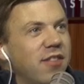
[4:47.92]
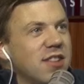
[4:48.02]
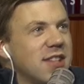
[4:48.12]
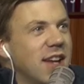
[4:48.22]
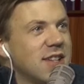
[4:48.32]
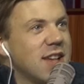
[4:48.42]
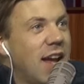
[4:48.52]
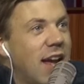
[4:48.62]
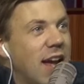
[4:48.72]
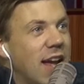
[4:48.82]
says,
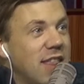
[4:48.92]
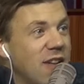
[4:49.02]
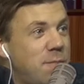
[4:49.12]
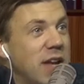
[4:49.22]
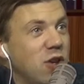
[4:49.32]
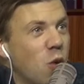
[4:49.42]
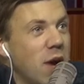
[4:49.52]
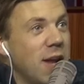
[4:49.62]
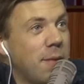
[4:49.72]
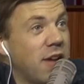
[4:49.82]
"They've been to
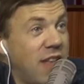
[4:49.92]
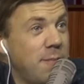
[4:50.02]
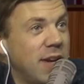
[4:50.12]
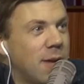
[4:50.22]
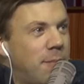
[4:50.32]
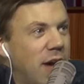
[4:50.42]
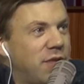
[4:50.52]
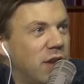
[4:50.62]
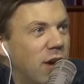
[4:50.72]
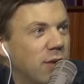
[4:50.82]
Winnipeg, they've been to
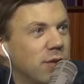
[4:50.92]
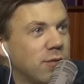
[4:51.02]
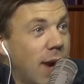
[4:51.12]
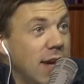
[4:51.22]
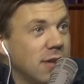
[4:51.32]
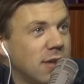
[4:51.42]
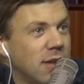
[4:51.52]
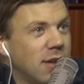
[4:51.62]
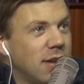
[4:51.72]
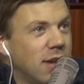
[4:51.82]
Buffalo, right?"
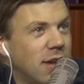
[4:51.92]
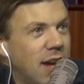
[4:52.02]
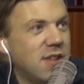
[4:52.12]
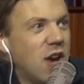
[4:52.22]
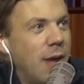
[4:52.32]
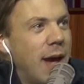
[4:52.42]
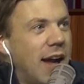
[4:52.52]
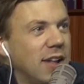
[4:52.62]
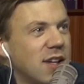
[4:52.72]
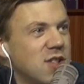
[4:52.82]
And Tom
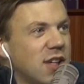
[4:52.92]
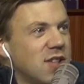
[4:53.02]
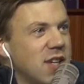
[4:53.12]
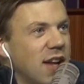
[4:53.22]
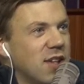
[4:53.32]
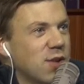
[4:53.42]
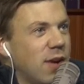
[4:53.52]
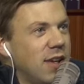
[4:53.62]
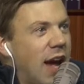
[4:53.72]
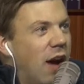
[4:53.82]
Halleck, as you can see on the
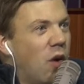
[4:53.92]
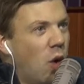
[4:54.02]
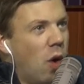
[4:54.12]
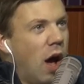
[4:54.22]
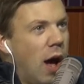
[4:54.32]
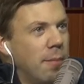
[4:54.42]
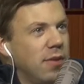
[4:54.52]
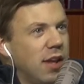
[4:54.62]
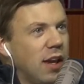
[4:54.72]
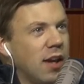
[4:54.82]
screen now, whole hum,
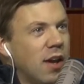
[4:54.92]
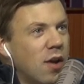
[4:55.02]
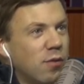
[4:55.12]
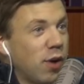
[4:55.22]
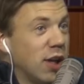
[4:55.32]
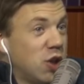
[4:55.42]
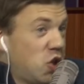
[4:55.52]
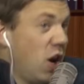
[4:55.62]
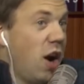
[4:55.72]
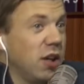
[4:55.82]
the freaking
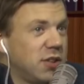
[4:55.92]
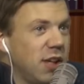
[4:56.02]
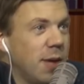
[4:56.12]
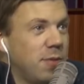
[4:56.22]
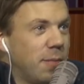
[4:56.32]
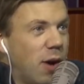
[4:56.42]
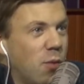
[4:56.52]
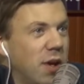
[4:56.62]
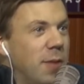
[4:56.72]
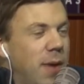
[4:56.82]
Sharks yipped about
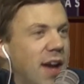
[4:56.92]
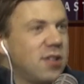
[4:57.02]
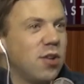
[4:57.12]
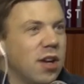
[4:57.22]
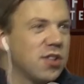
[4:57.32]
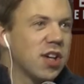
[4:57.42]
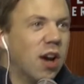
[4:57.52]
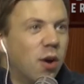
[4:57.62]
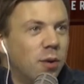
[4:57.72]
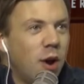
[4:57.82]
Winnipeg two years
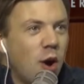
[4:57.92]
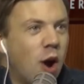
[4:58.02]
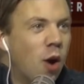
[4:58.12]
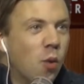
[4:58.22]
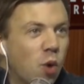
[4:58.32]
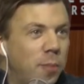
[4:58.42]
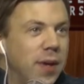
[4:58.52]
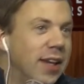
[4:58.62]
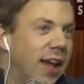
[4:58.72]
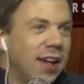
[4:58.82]
ago. A
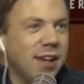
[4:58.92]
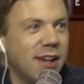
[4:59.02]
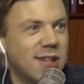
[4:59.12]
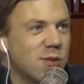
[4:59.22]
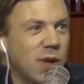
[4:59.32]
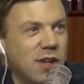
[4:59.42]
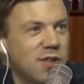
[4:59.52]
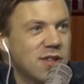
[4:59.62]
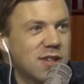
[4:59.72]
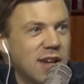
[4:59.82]
whoopee ding, as we
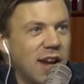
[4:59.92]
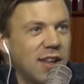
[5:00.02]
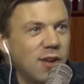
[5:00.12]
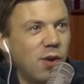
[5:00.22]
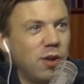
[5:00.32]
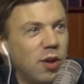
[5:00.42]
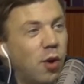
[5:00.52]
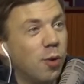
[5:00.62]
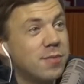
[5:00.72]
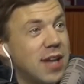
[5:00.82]
used to say in the old
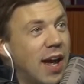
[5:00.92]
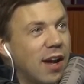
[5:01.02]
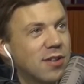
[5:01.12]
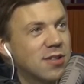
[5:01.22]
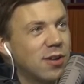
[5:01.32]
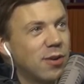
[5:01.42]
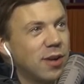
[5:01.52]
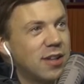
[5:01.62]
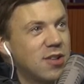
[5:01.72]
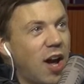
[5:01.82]
hometown. So,
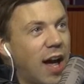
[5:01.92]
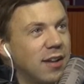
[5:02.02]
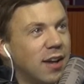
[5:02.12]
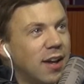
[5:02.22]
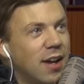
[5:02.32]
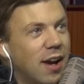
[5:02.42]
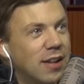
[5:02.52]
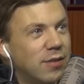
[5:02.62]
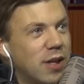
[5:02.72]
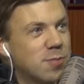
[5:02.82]
and Todd on
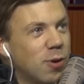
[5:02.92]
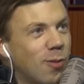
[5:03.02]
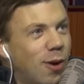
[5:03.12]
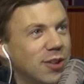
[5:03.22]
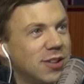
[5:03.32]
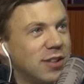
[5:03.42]
the Facebook wall says,